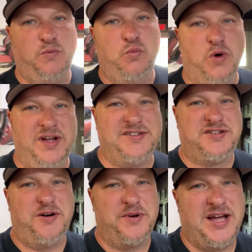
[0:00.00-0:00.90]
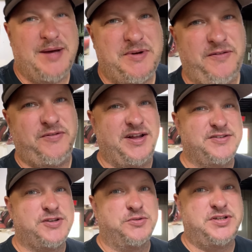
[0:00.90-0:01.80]
What is going on, my
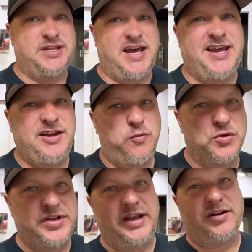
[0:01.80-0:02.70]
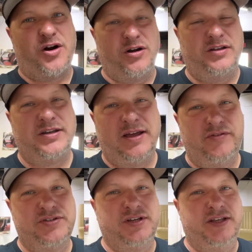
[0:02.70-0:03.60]
friends? So today we're taking a Harley
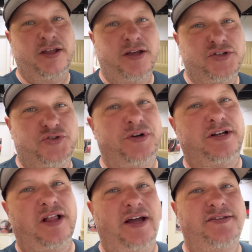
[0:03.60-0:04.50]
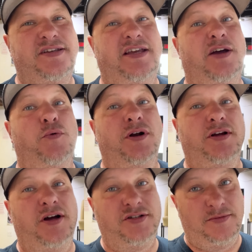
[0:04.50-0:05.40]
Davidson Street Glide seat and we're going
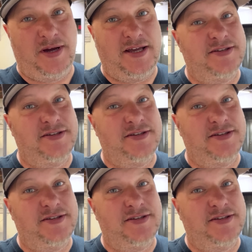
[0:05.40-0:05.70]
to customize